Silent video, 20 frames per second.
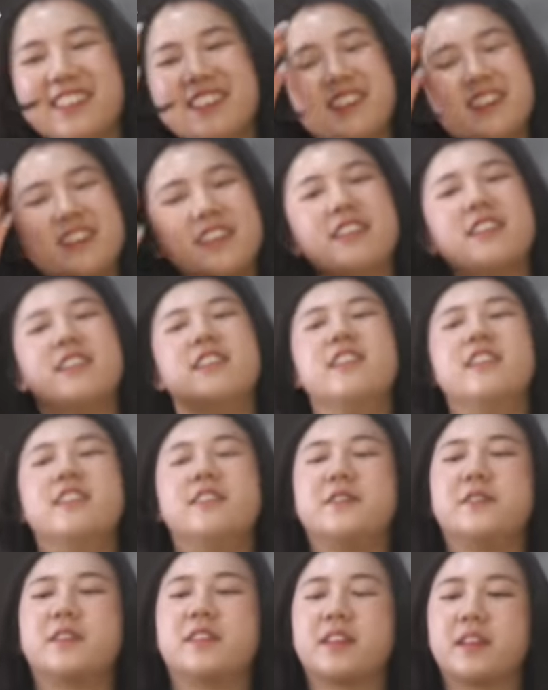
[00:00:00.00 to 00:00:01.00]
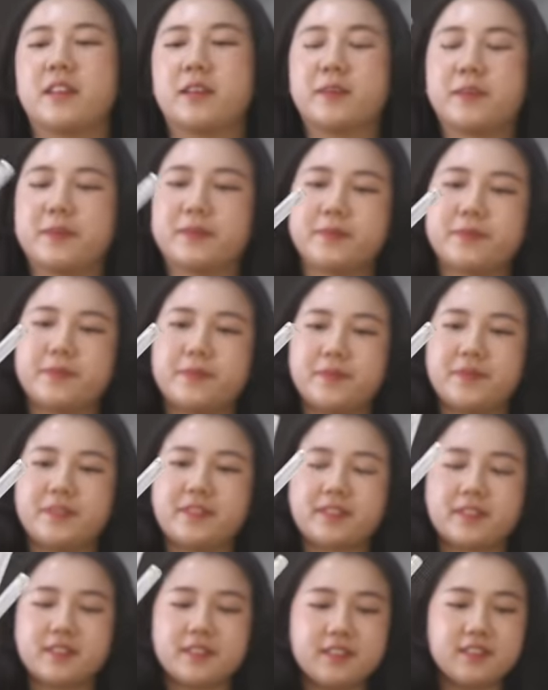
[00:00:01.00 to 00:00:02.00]

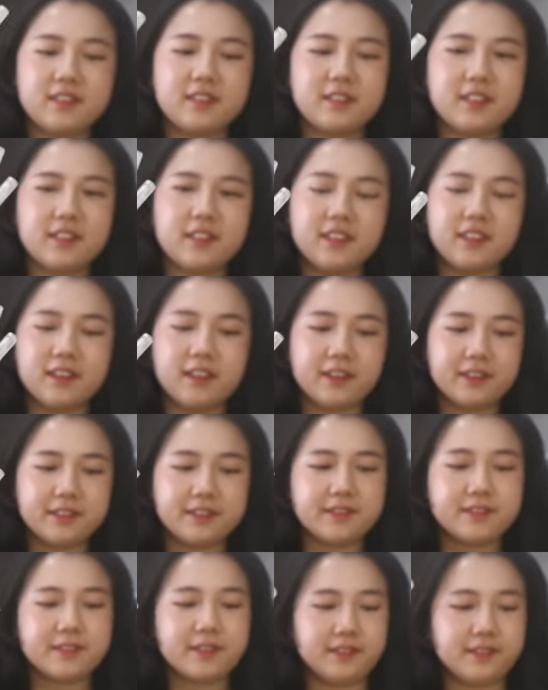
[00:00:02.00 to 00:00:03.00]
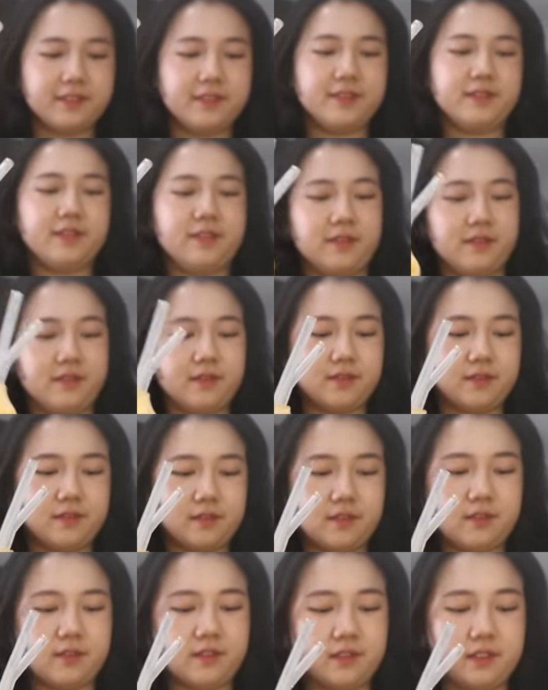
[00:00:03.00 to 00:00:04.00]

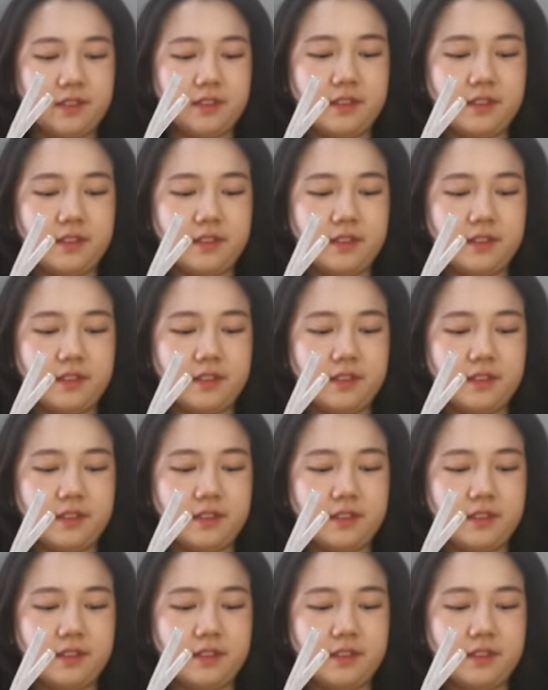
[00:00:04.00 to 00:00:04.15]
This person isn't speaking.